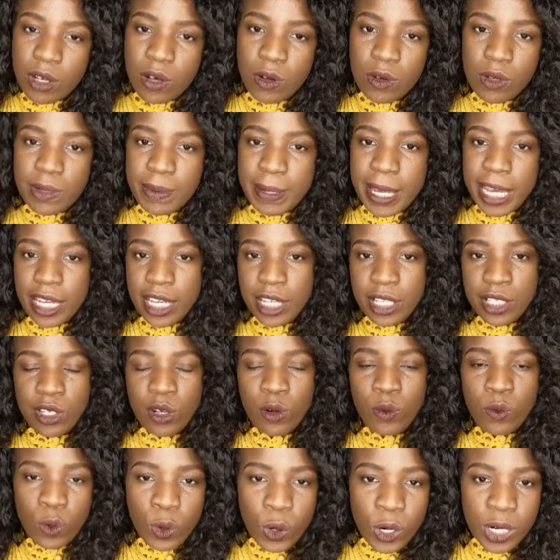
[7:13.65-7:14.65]
it goes back
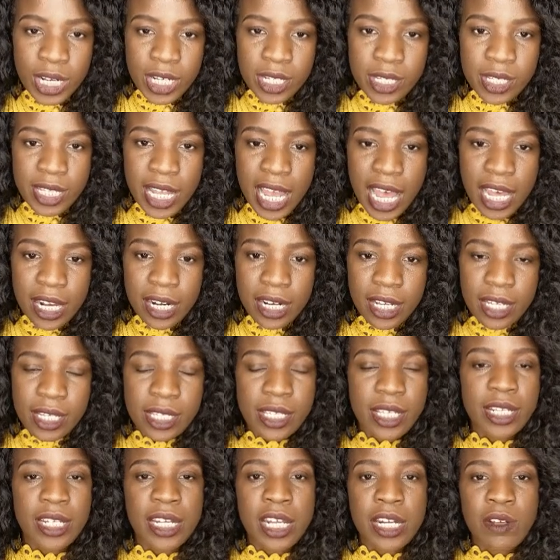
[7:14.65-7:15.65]
into warning
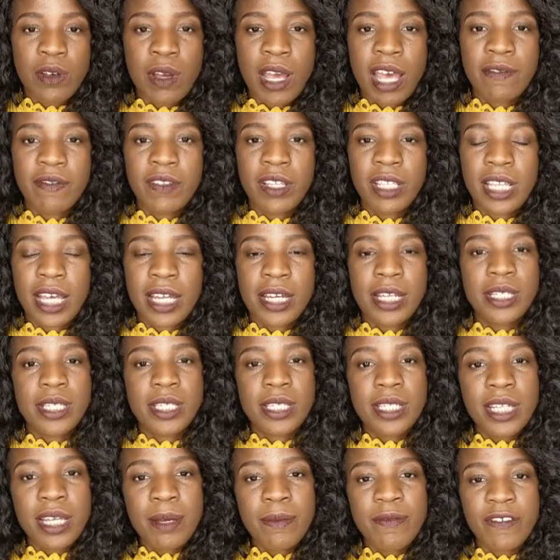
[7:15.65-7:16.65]
status, and then you have to let it
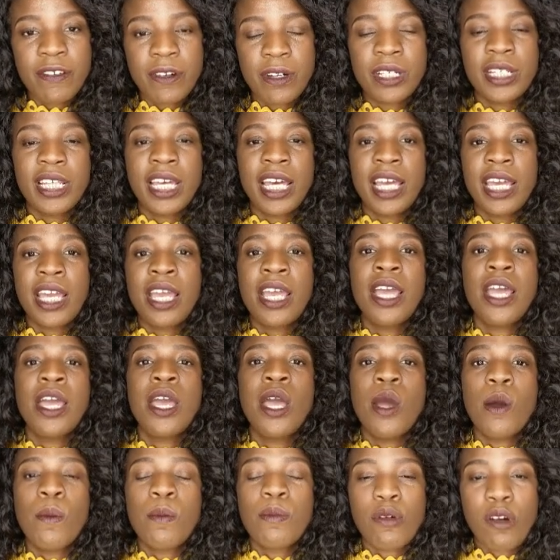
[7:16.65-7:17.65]
sleep for a day
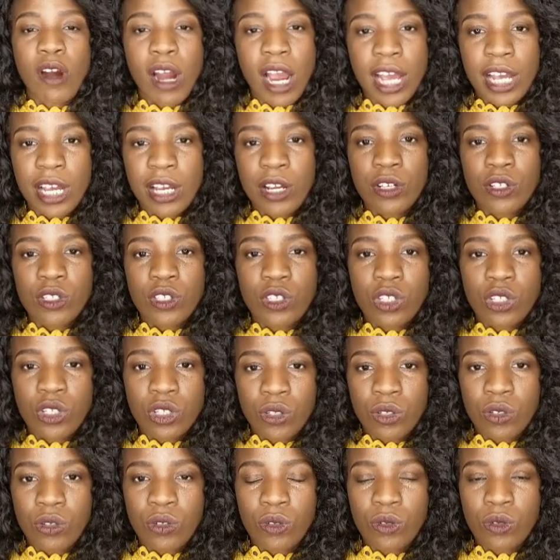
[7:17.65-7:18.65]
prior
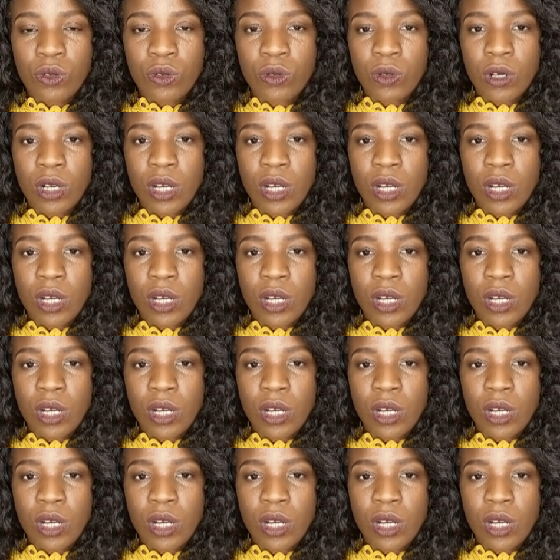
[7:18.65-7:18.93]
to